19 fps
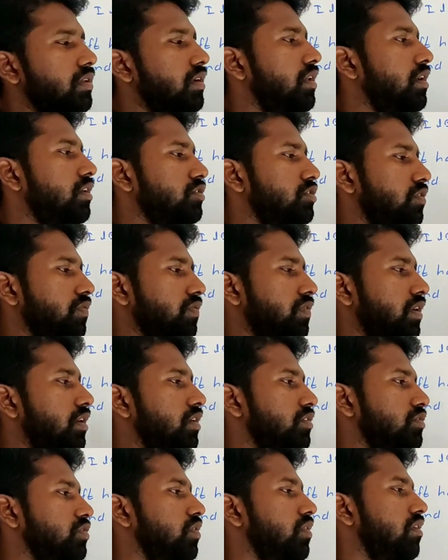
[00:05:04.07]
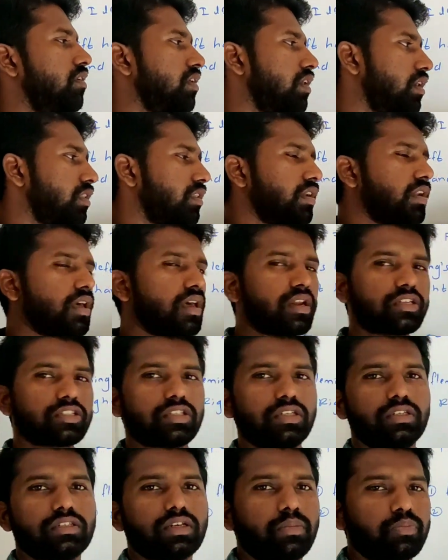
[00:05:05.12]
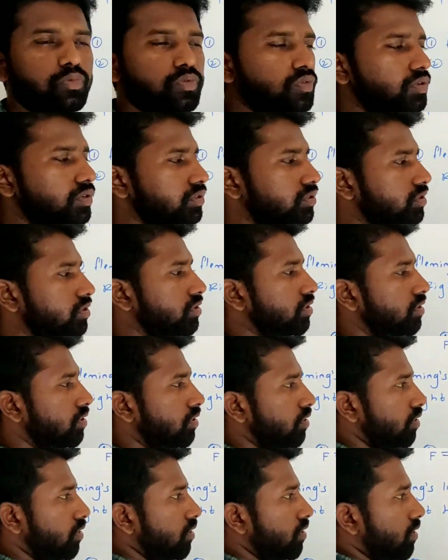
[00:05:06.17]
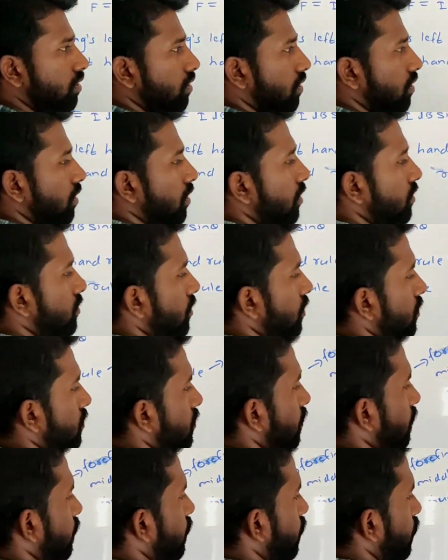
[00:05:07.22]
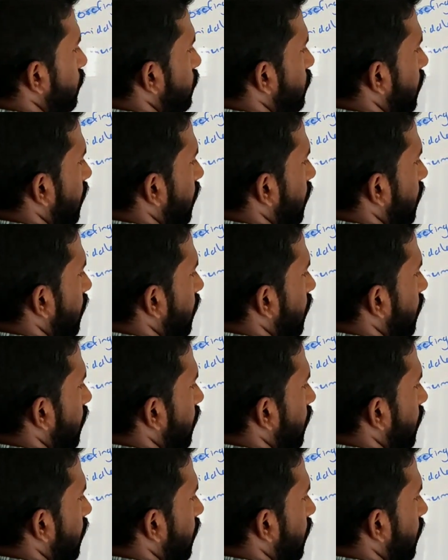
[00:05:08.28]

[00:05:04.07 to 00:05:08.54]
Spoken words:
the direction of current. So if the direction is upwards, this is the force